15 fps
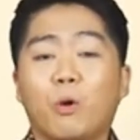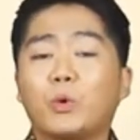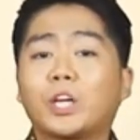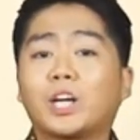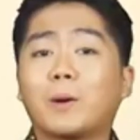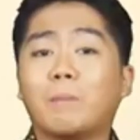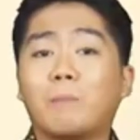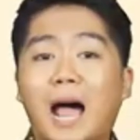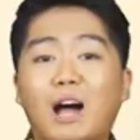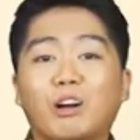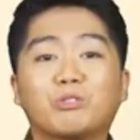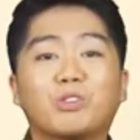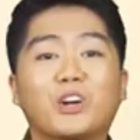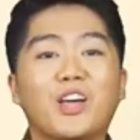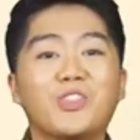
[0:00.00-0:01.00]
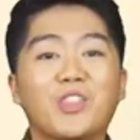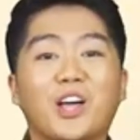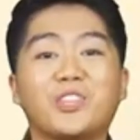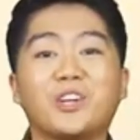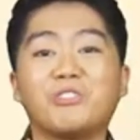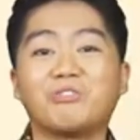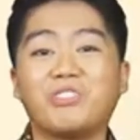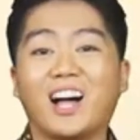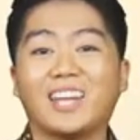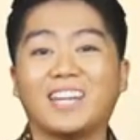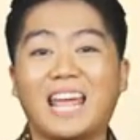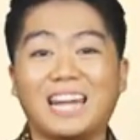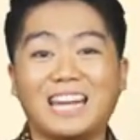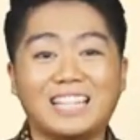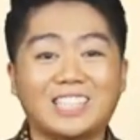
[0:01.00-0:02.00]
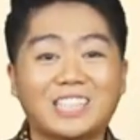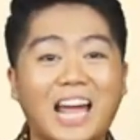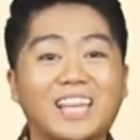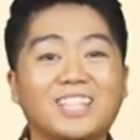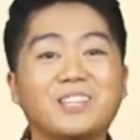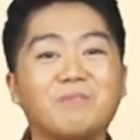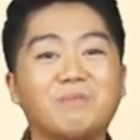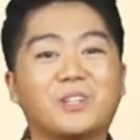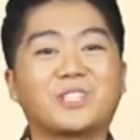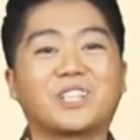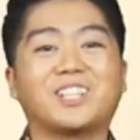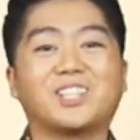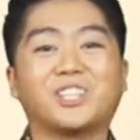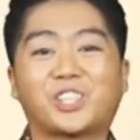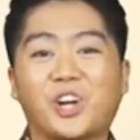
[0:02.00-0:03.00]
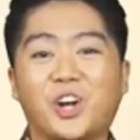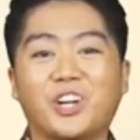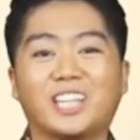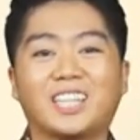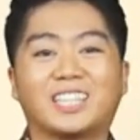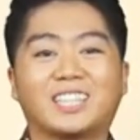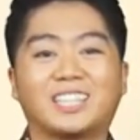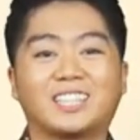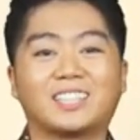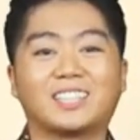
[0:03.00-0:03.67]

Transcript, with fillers: we are bound for another fun and exciting musical journey.